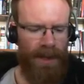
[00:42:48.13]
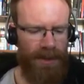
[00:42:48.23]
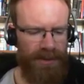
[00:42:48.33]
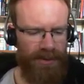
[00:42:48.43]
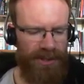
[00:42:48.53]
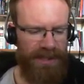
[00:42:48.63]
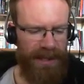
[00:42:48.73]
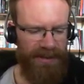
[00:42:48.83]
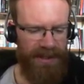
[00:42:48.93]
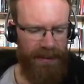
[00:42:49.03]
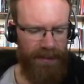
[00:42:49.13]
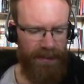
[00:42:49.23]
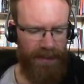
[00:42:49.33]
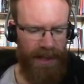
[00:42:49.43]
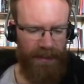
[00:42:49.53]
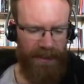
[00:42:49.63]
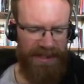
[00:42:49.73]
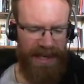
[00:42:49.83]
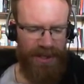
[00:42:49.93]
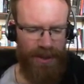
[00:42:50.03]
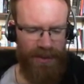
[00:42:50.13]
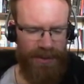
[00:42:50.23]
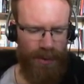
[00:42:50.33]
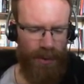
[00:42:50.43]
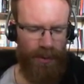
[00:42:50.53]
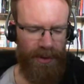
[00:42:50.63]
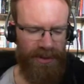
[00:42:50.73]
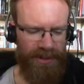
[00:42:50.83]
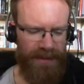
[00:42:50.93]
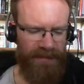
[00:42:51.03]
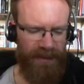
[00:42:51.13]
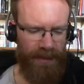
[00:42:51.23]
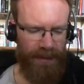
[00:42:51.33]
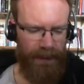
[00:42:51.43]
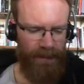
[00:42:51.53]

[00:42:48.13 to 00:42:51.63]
So she tells him, Come, let me take you into Uruk, the sheepfold,